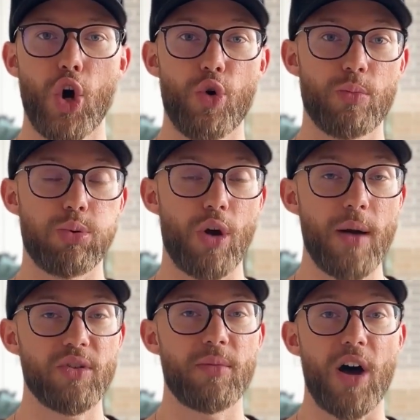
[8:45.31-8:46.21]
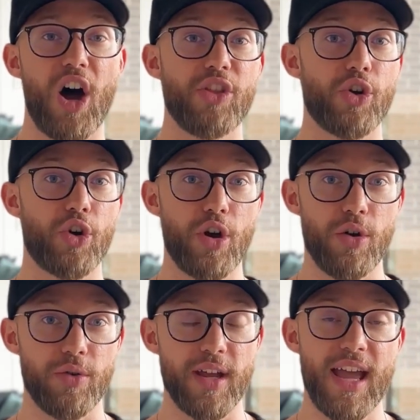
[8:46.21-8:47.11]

own problem on their own.